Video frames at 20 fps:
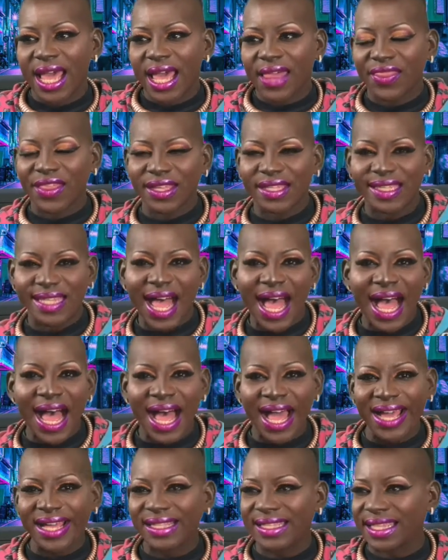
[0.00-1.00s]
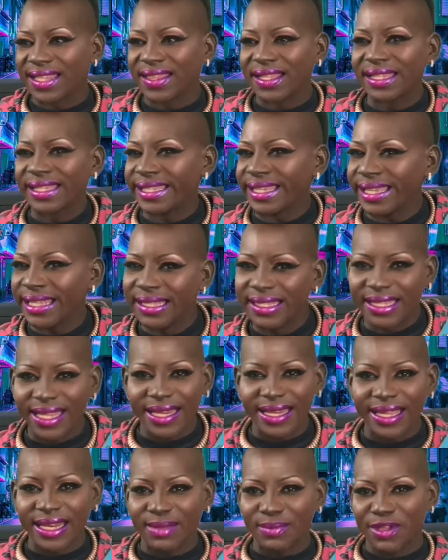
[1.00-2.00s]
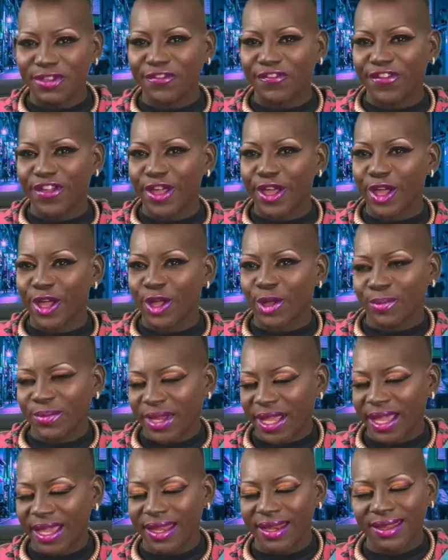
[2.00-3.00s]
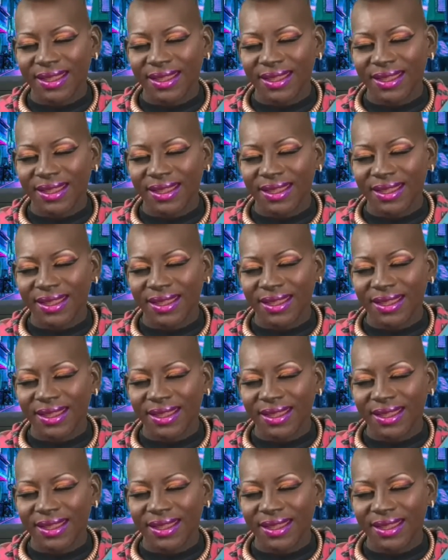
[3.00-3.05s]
the sides and the scenes that need to be filmed and